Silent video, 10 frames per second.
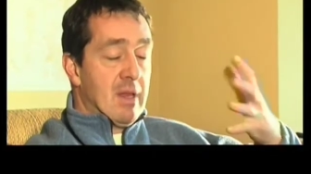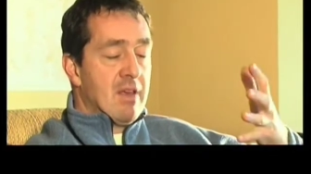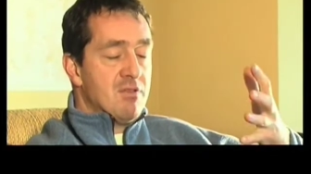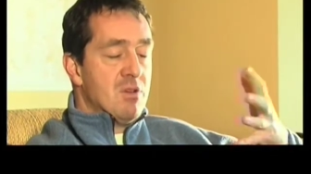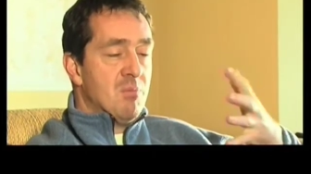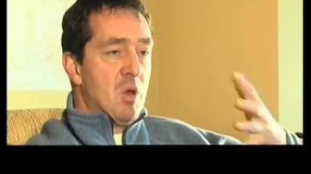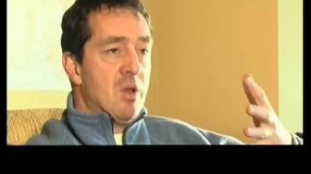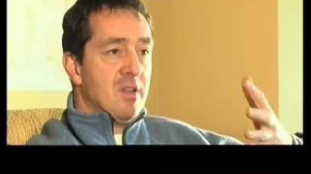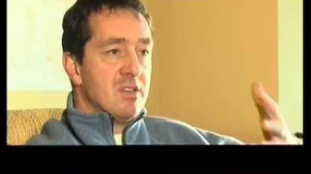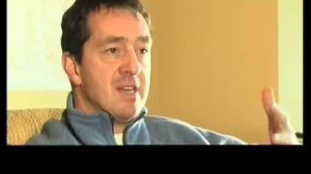gives you a
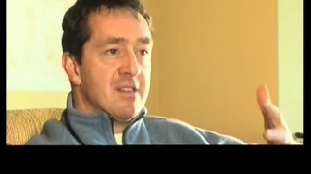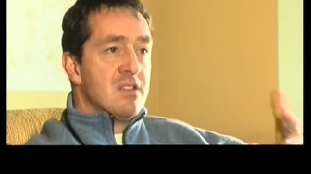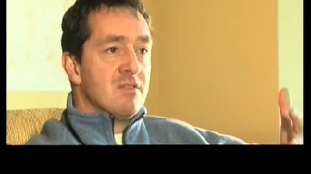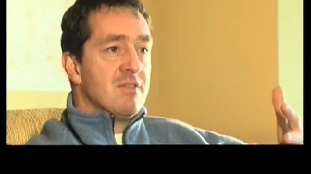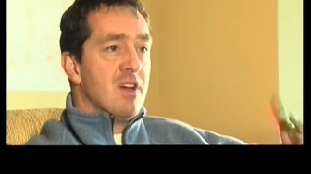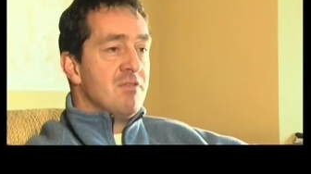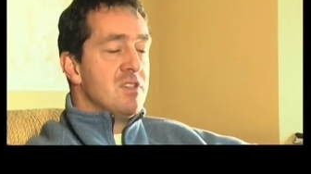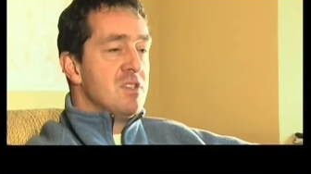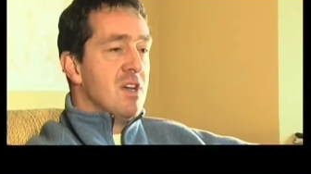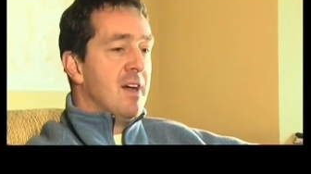burning sense of
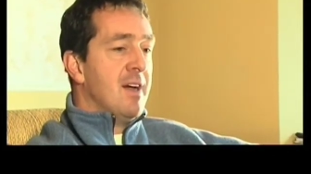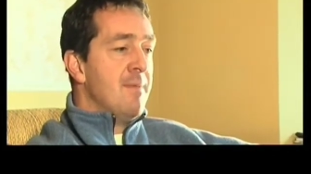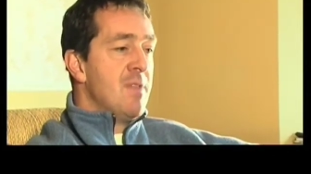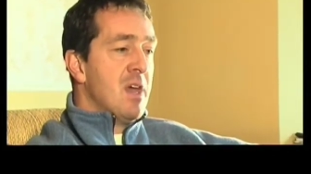desire.